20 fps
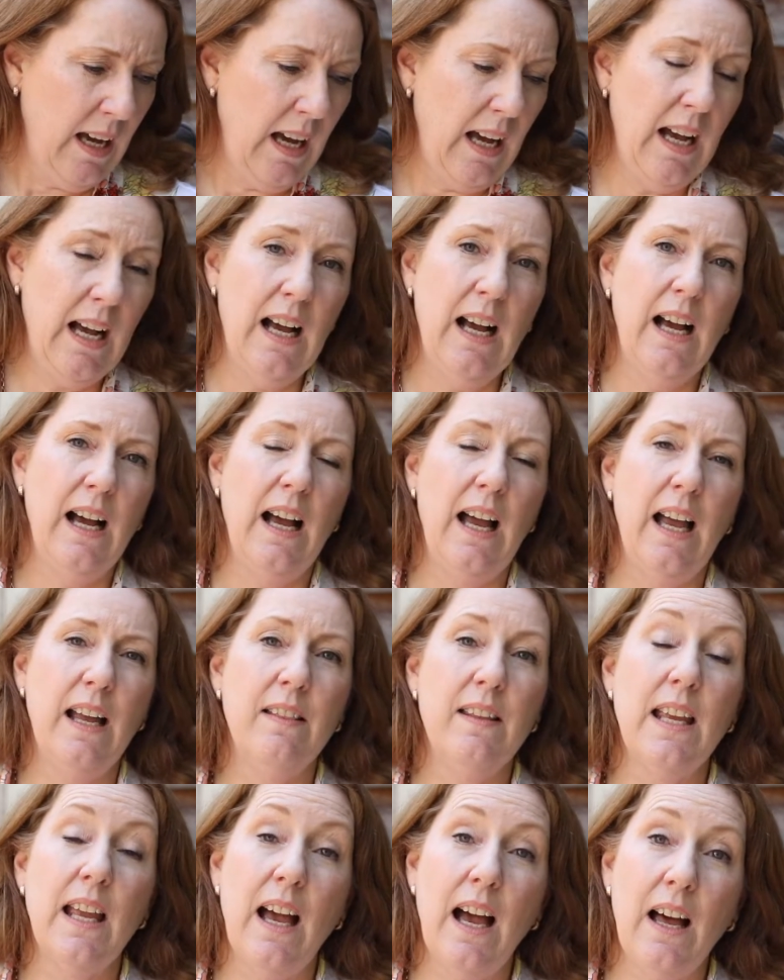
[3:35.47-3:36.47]

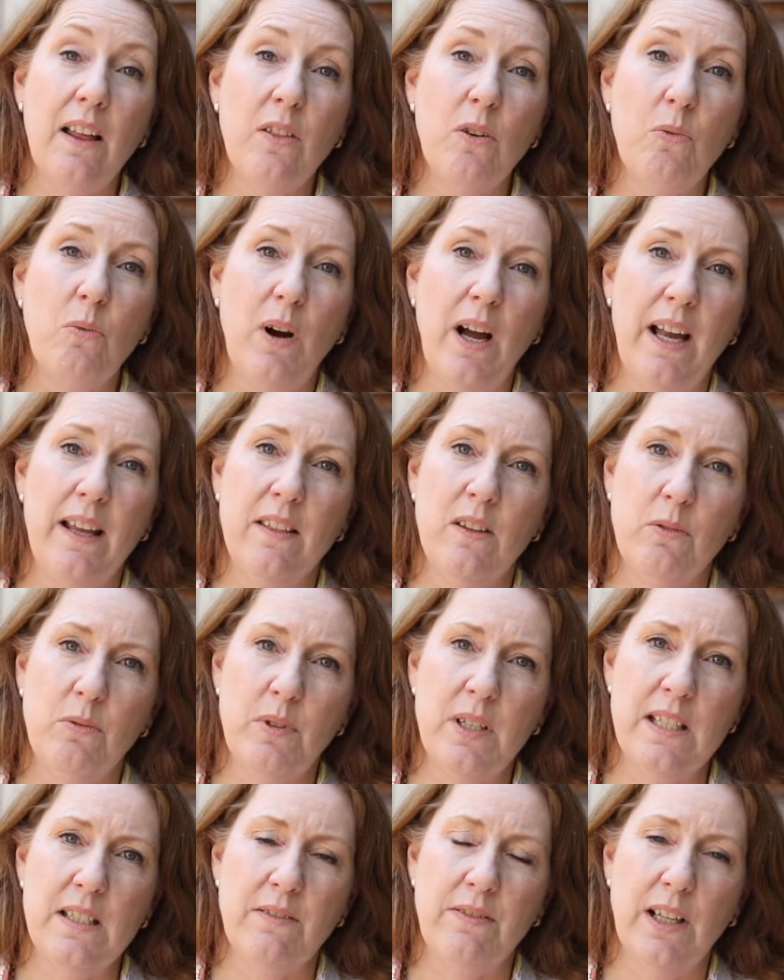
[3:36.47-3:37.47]
And the other way that
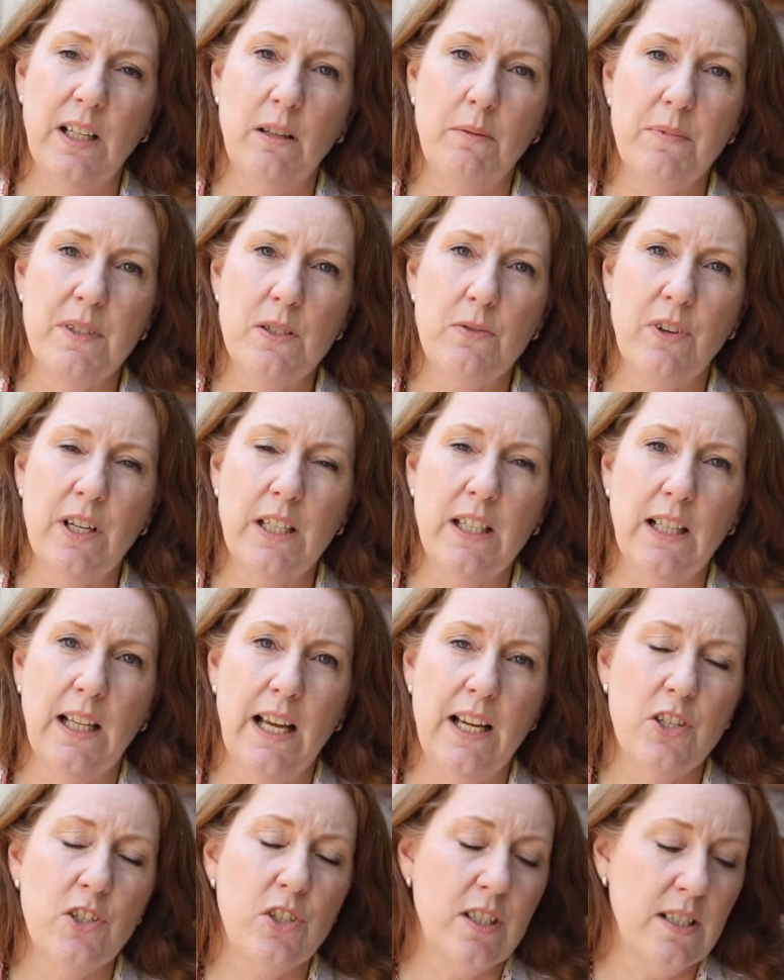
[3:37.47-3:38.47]
we develop this
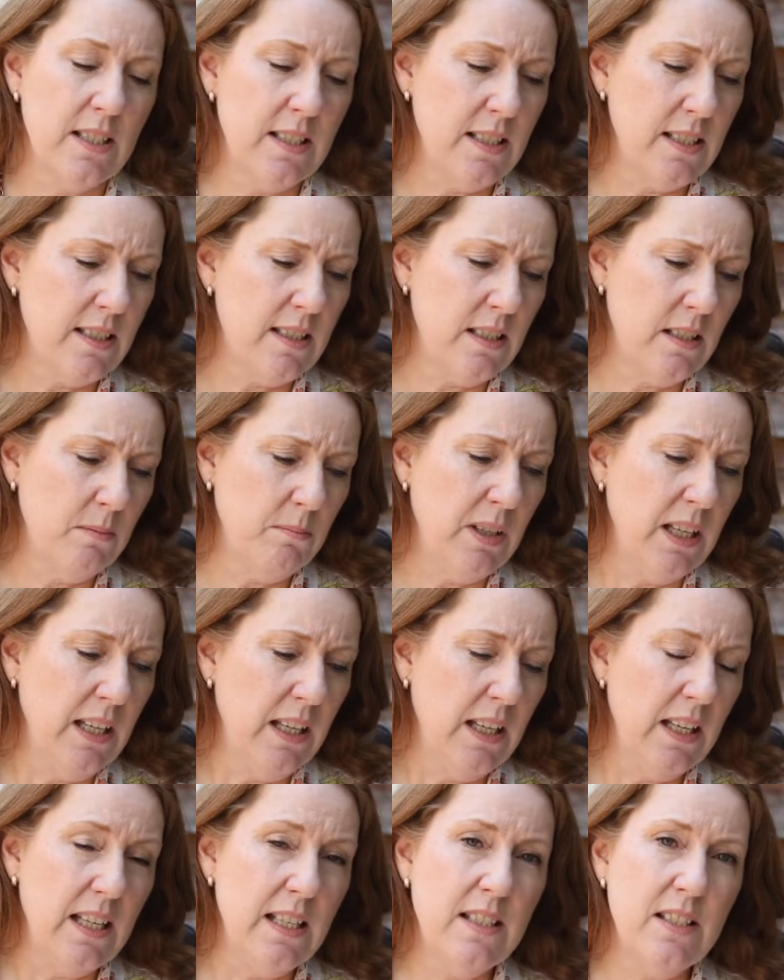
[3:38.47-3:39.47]
regulation system
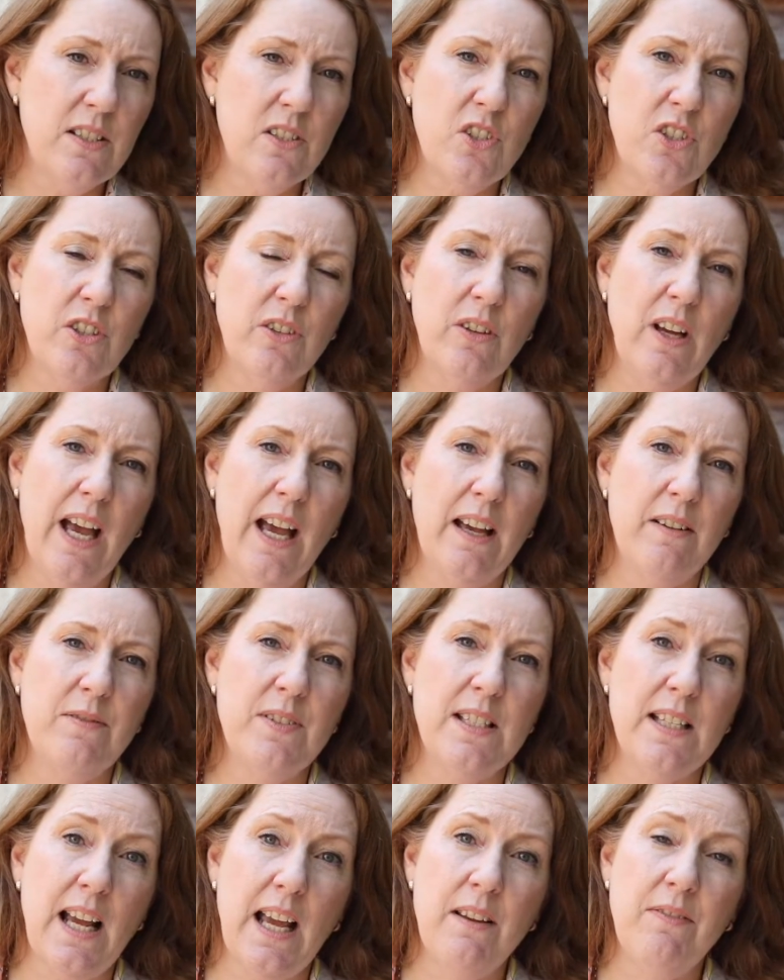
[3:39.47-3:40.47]
is to have
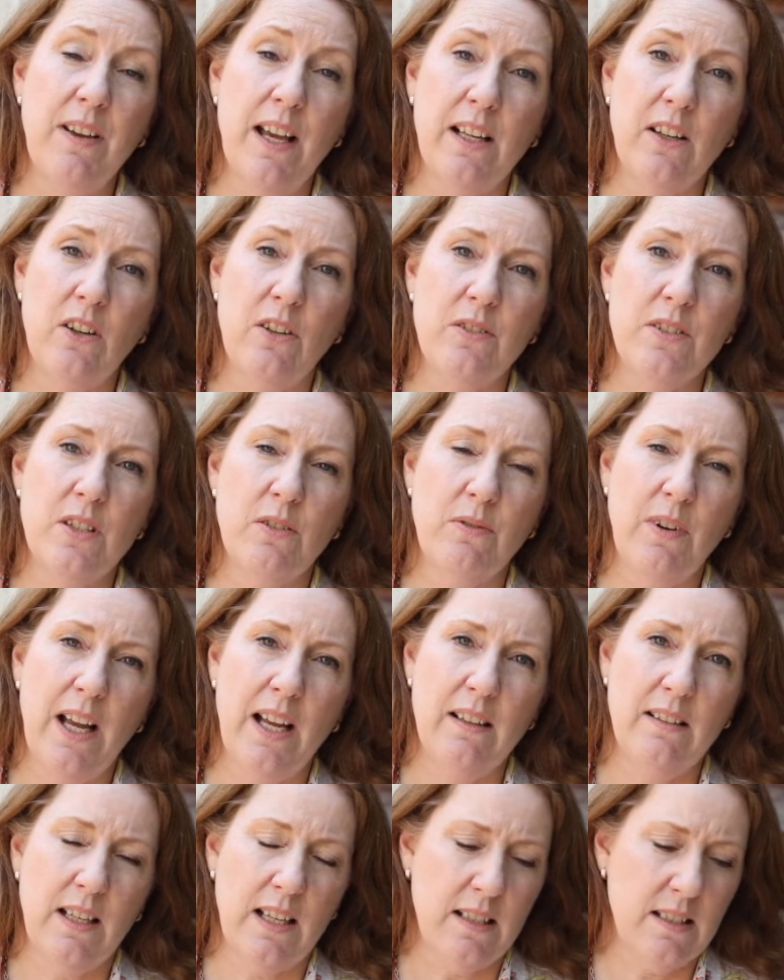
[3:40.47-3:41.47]
safe adults
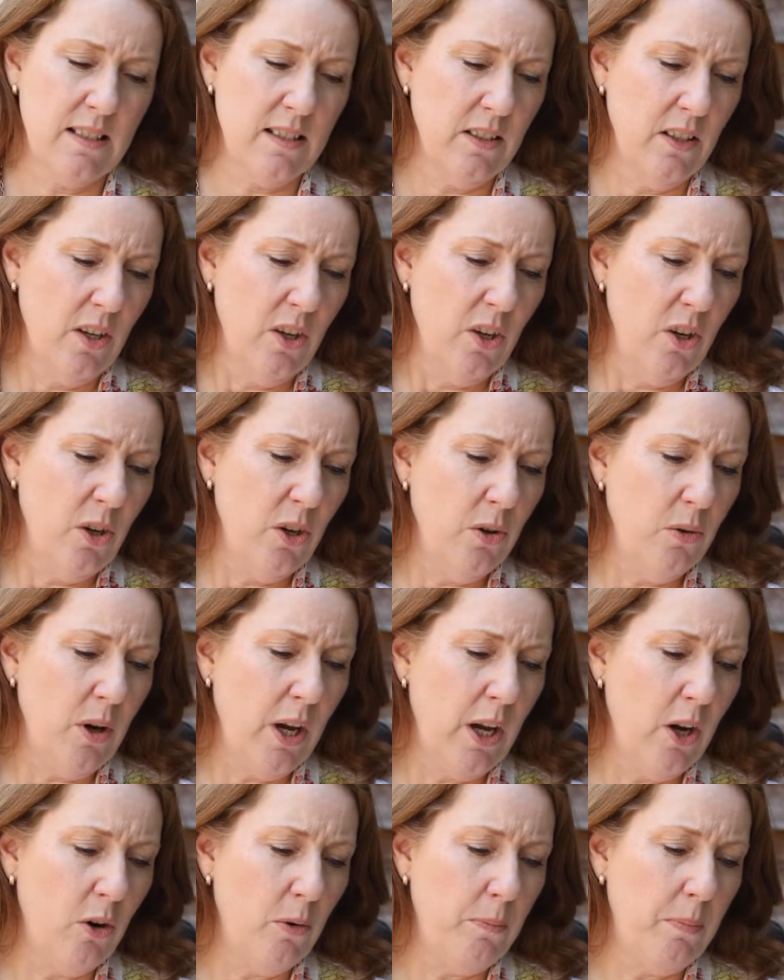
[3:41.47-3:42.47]
around us who
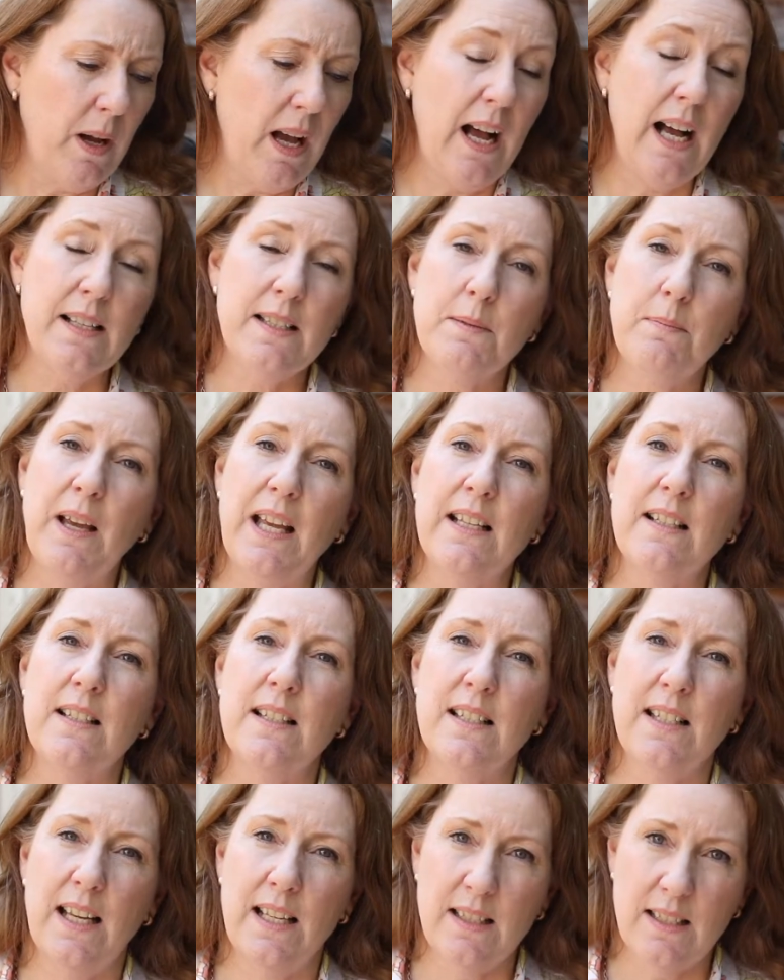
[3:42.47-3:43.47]
help us make
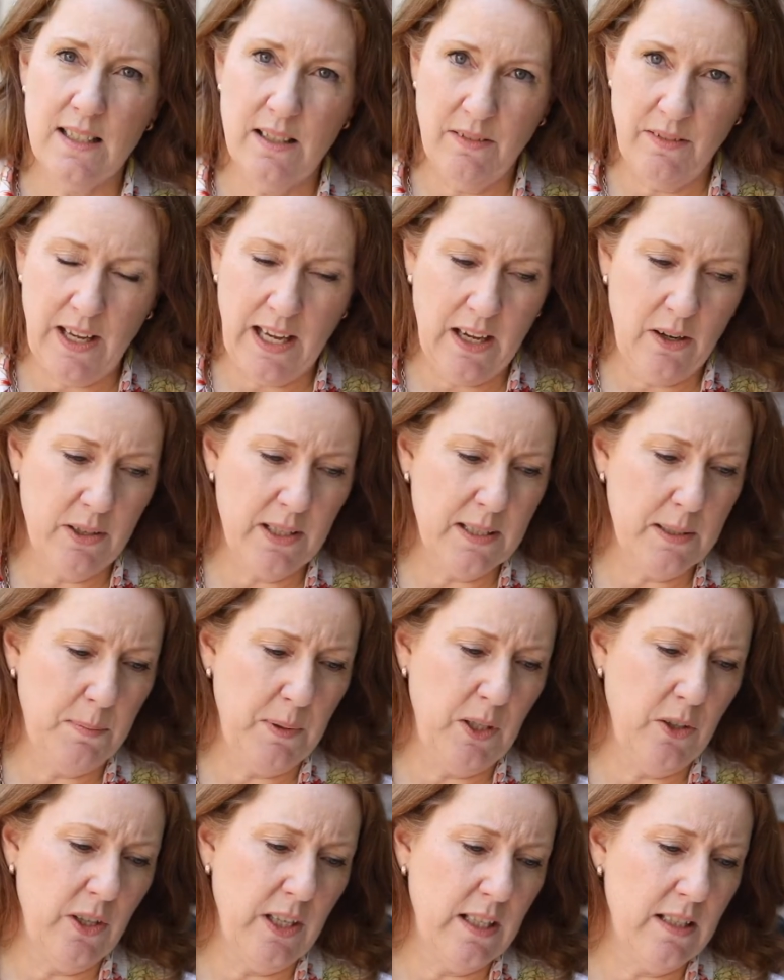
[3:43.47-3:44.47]
sense of our
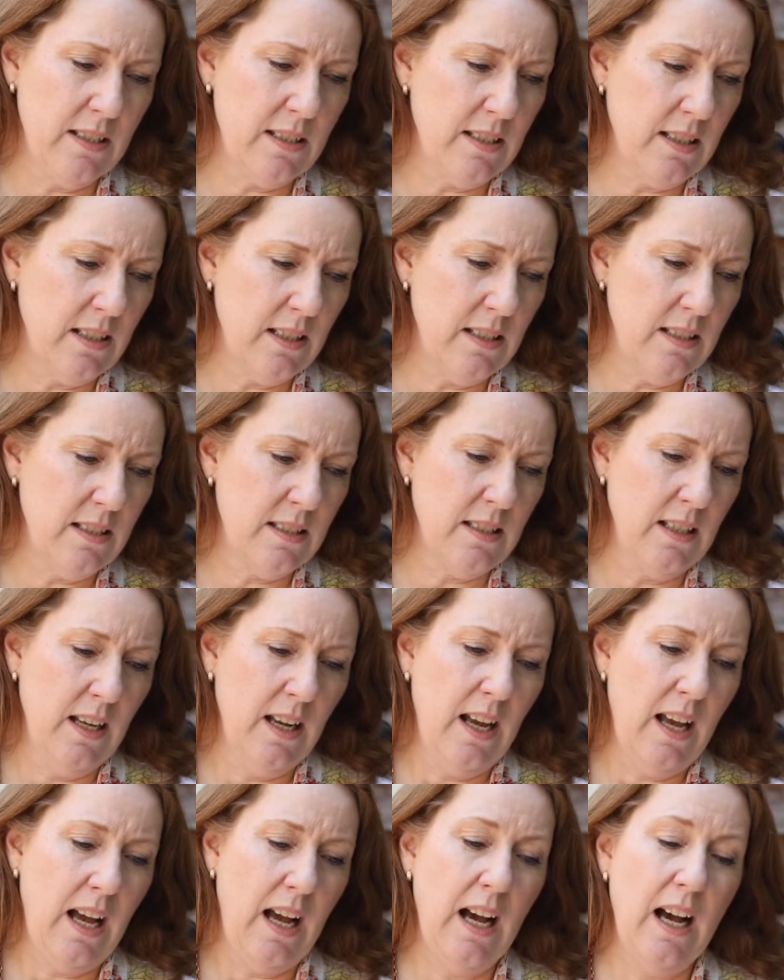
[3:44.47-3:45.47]
experiences
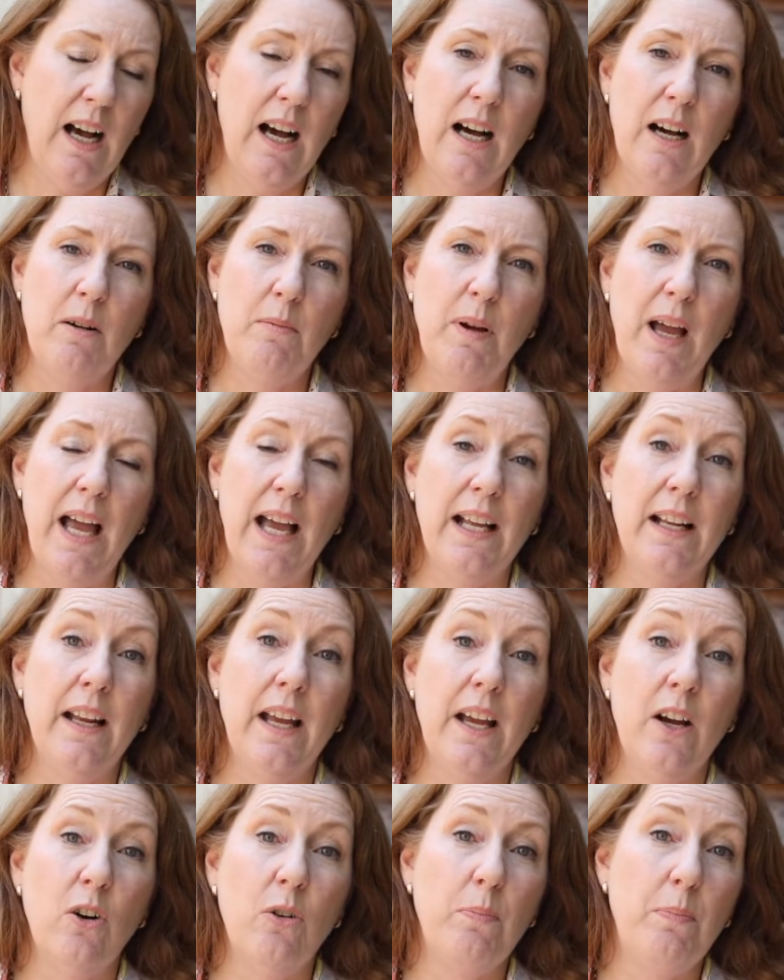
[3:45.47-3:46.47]
and
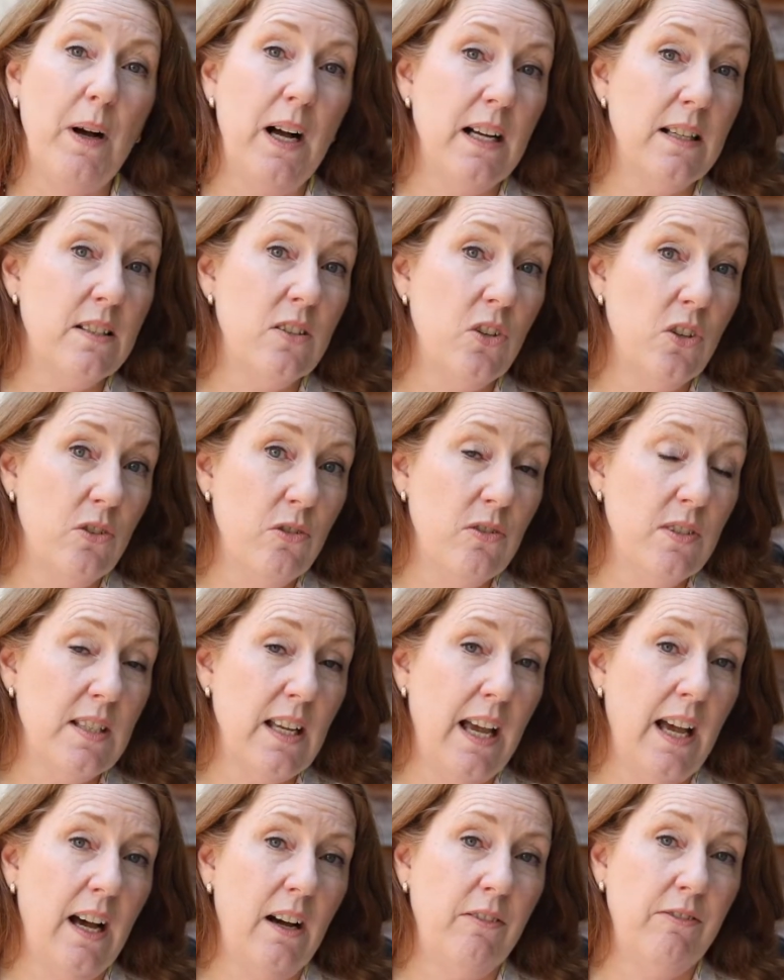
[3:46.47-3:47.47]
help us use
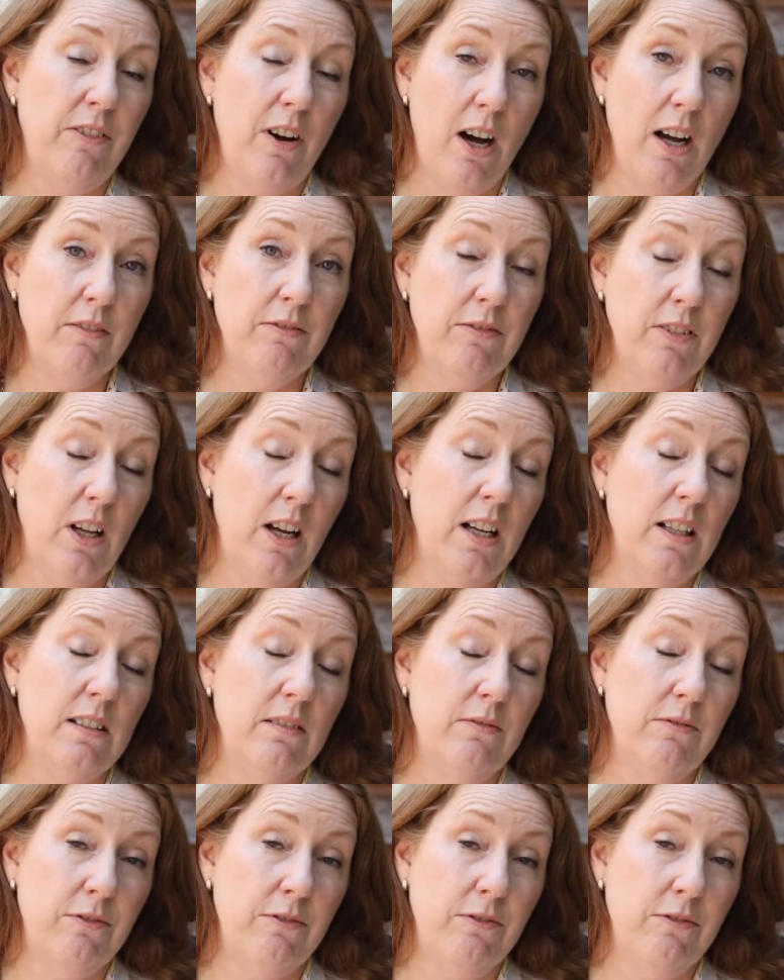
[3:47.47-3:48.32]
our fight, flight,